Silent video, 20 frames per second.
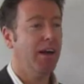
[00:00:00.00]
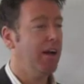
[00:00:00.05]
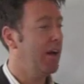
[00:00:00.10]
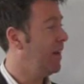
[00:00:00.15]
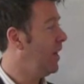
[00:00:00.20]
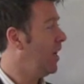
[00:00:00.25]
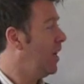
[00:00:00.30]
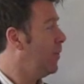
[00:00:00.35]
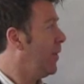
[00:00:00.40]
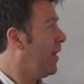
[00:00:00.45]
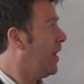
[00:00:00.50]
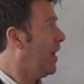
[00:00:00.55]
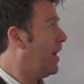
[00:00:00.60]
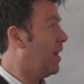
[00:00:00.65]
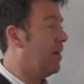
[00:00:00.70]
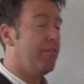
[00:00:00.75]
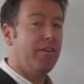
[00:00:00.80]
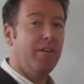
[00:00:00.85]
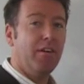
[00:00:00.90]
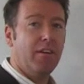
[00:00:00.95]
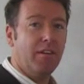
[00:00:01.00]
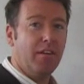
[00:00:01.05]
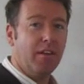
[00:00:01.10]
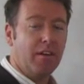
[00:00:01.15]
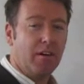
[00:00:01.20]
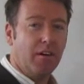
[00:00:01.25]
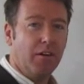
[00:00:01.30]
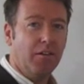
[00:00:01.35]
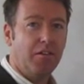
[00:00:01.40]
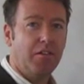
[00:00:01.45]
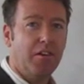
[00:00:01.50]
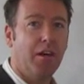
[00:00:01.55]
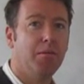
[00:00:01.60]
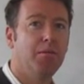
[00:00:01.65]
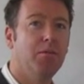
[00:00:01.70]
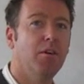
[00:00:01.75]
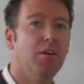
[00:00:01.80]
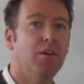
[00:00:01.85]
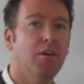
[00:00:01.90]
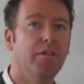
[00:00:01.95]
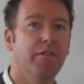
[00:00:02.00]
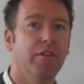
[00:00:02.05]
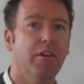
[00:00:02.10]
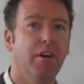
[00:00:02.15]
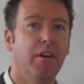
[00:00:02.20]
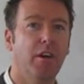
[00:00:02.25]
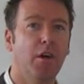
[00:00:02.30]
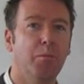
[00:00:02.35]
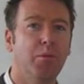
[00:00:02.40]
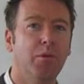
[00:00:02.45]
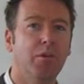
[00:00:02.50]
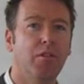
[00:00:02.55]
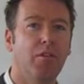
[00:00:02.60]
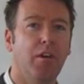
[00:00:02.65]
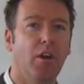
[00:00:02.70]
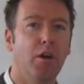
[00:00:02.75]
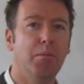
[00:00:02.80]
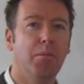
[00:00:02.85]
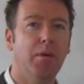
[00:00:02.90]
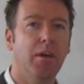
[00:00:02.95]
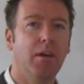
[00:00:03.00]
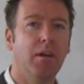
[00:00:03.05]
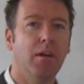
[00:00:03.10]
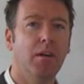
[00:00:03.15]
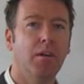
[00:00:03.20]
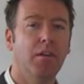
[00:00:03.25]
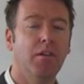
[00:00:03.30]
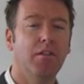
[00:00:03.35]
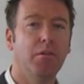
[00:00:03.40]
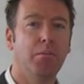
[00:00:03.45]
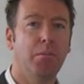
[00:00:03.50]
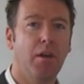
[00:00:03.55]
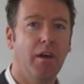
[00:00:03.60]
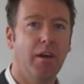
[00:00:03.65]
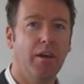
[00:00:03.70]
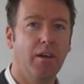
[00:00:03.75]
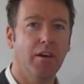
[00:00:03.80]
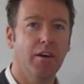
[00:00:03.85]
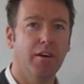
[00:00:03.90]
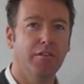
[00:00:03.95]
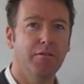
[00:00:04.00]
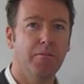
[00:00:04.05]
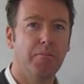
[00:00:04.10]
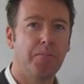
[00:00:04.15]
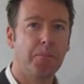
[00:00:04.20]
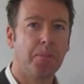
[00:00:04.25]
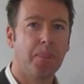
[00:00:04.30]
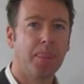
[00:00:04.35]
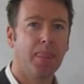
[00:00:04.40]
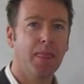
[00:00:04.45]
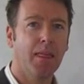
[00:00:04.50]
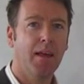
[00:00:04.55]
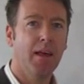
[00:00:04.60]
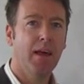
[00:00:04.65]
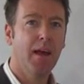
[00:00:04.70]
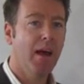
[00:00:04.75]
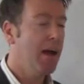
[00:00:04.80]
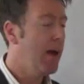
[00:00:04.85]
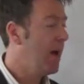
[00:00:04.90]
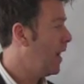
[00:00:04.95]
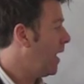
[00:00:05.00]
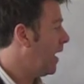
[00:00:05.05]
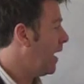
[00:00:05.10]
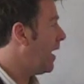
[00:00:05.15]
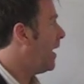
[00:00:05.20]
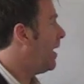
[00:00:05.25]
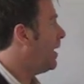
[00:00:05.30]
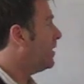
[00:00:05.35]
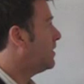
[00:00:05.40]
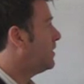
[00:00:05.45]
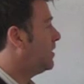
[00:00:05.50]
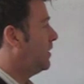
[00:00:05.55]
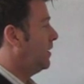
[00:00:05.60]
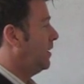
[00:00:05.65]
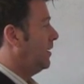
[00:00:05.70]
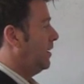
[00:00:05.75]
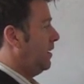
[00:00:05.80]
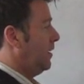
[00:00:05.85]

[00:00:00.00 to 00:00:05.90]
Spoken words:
And here we have the concept of an upward sloping supply curve. At